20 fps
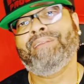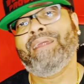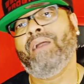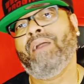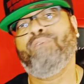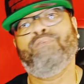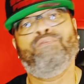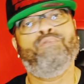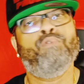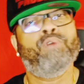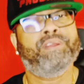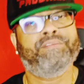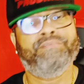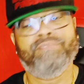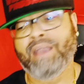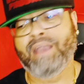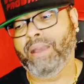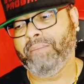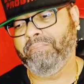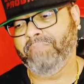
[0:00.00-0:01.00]
an hour,
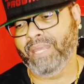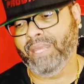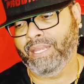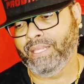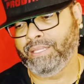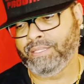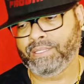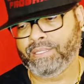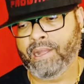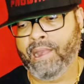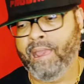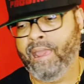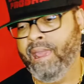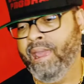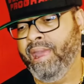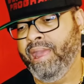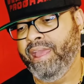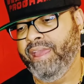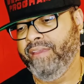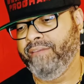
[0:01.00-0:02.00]
45 minutes.
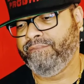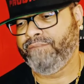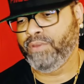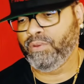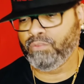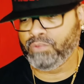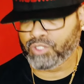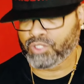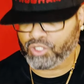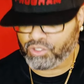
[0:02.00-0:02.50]
If it was